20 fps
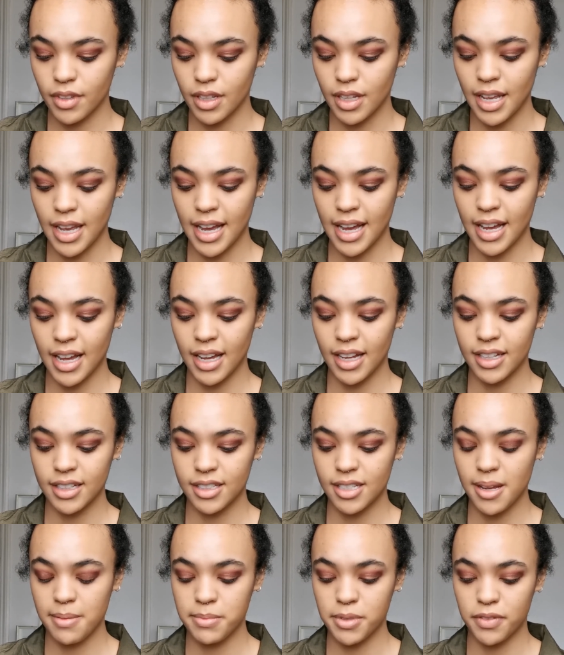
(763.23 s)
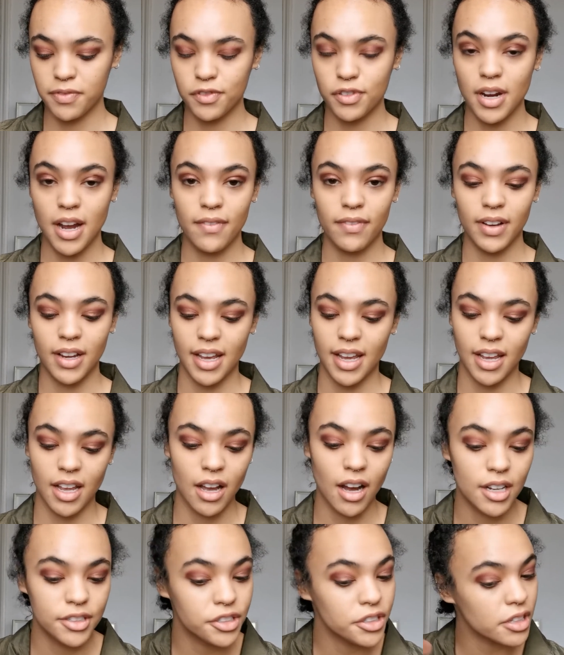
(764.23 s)
Yeah, in terms of travelling,
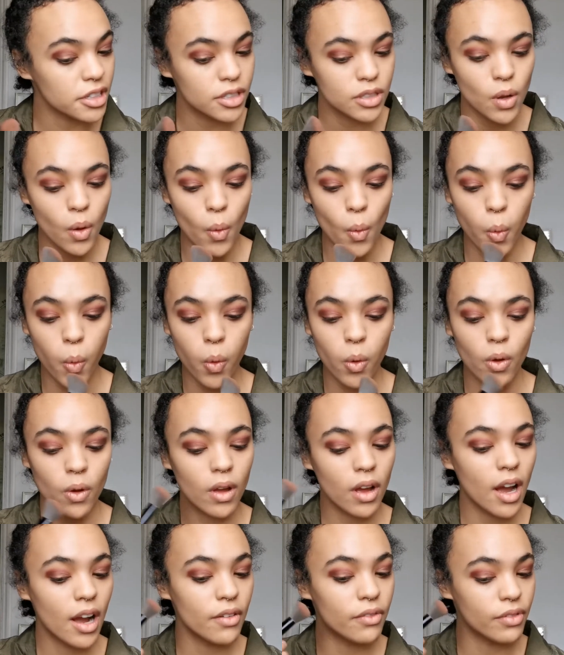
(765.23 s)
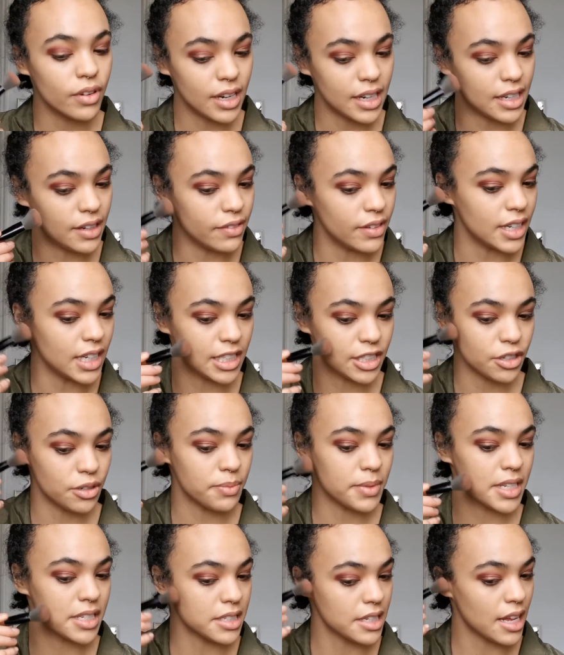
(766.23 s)
I really do
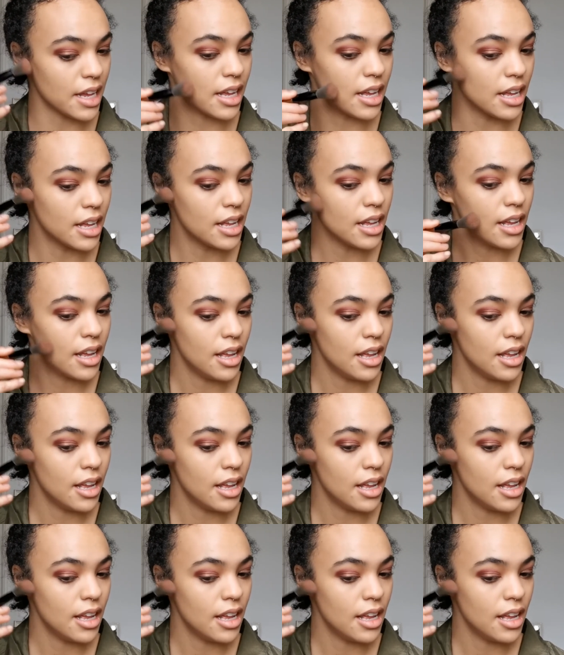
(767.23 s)
miss it.